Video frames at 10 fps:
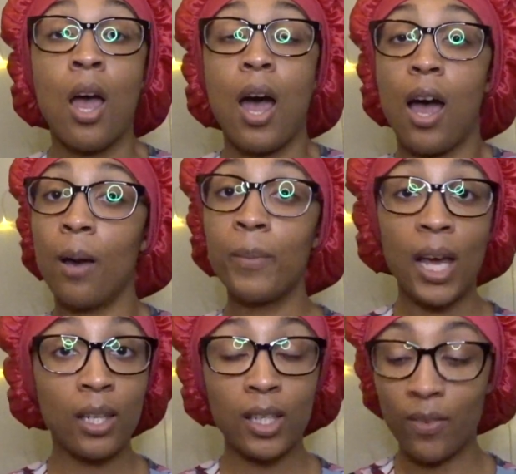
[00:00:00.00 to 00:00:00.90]
I'm
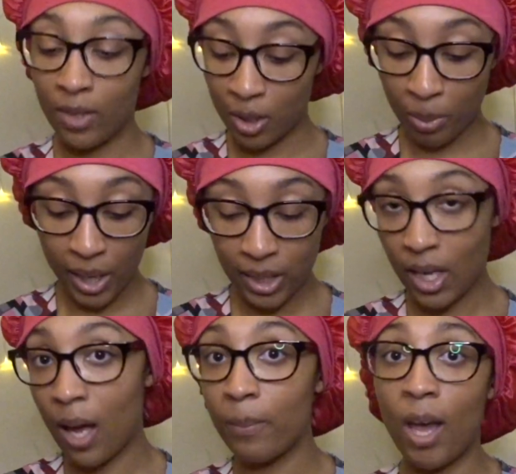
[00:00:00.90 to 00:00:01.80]
not leaving this place,
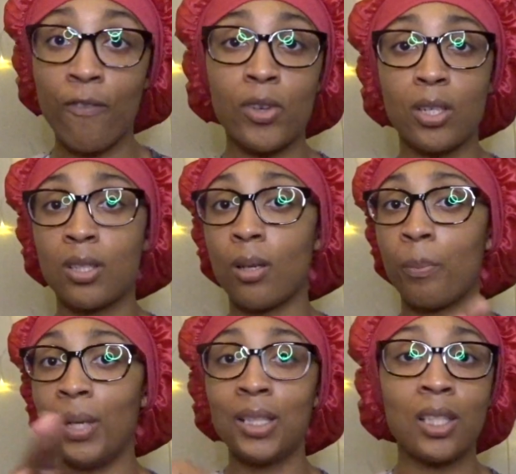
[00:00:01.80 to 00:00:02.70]
I'm not finna
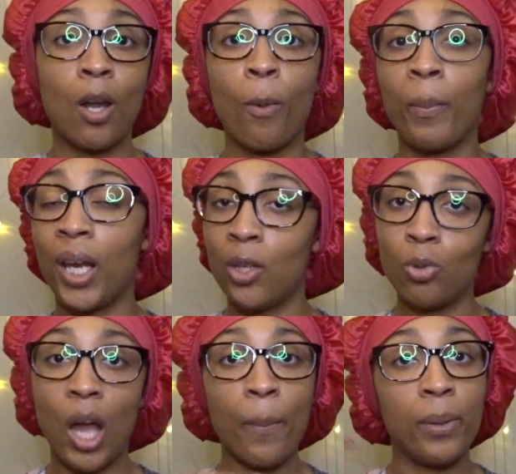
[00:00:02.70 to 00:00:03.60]
submit to no man, you
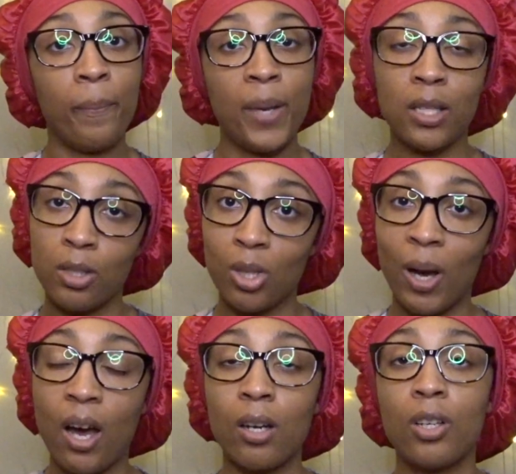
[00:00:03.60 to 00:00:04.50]
got me messed up.
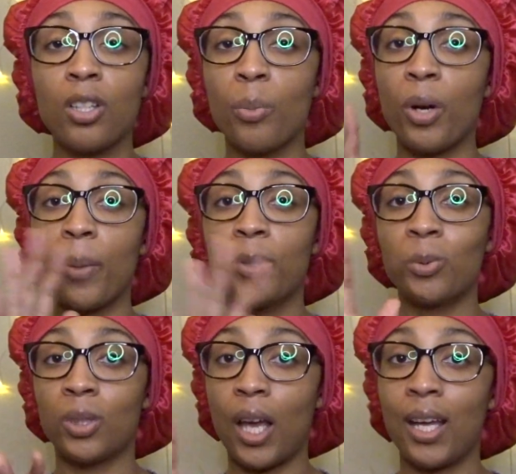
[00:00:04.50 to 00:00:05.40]
All the other Barbies
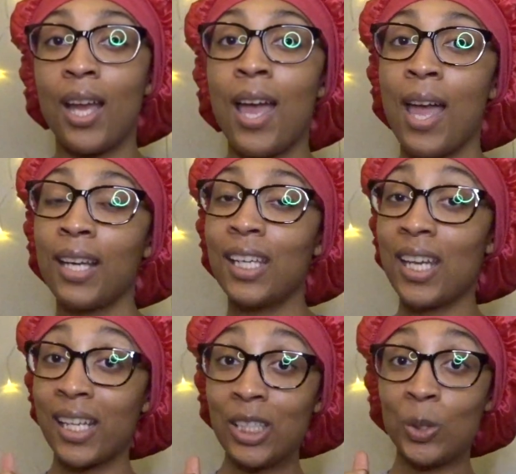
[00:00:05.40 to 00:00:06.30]
was like, can
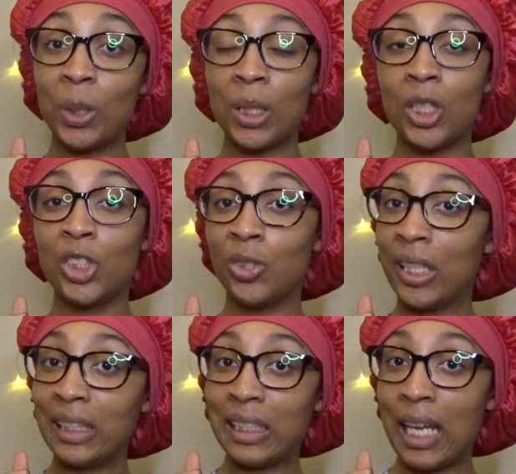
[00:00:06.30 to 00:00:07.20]
I get you another
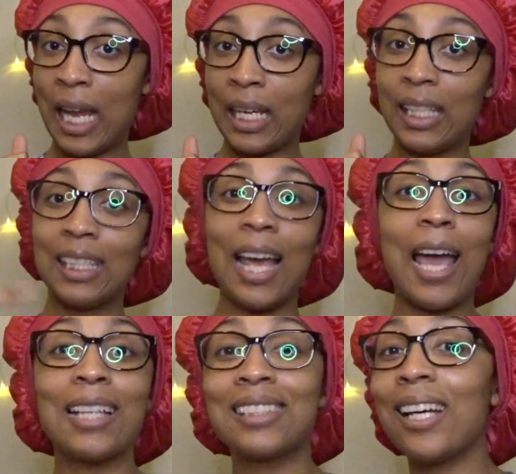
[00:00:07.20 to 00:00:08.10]
drink, daddy,
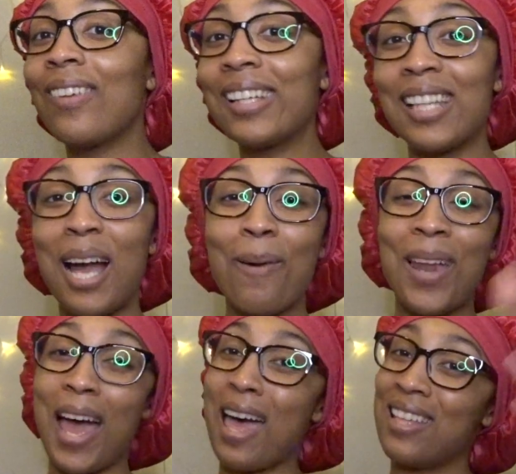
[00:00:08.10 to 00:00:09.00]
like stuff like
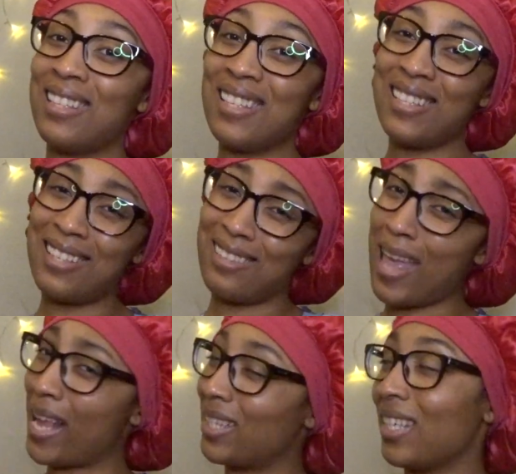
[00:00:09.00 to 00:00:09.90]

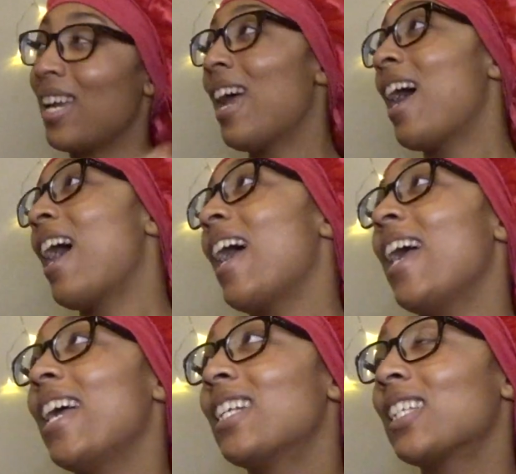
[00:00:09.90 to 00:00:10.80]
that. I was like,
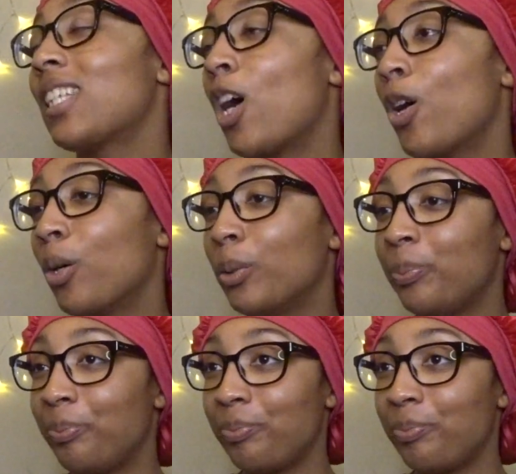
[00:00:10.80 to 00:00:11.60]
this nasty. And so